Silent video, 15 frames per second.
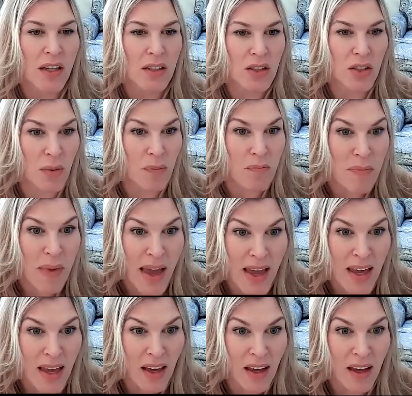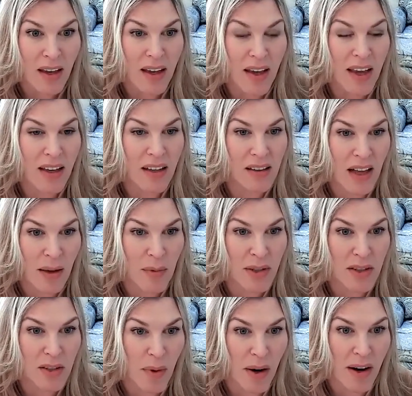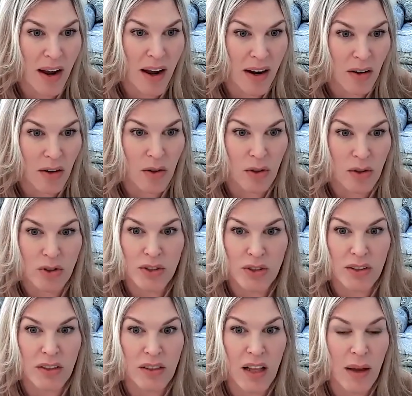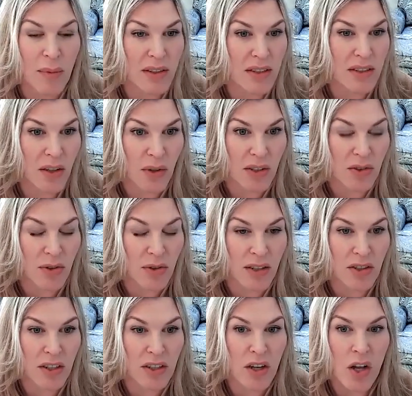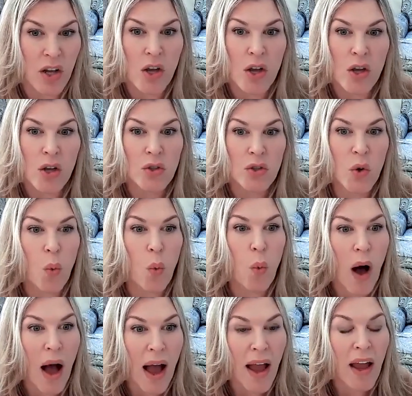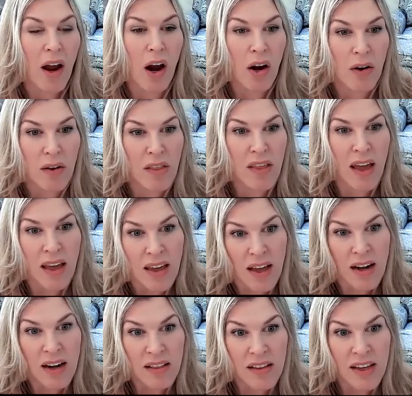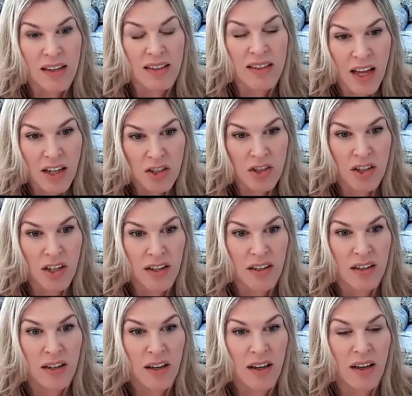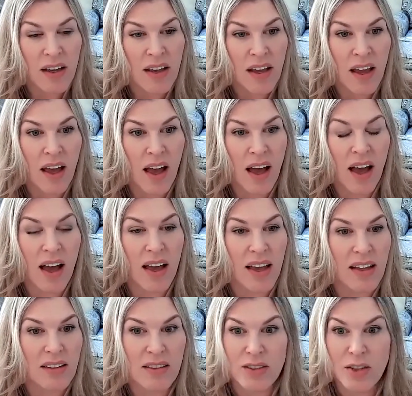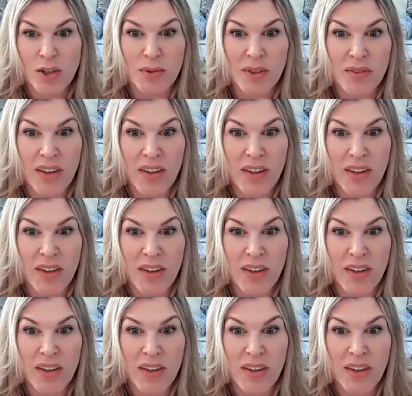to make in climate smart agriculture and climate sequestration. So why aren't they getting the attention in terms of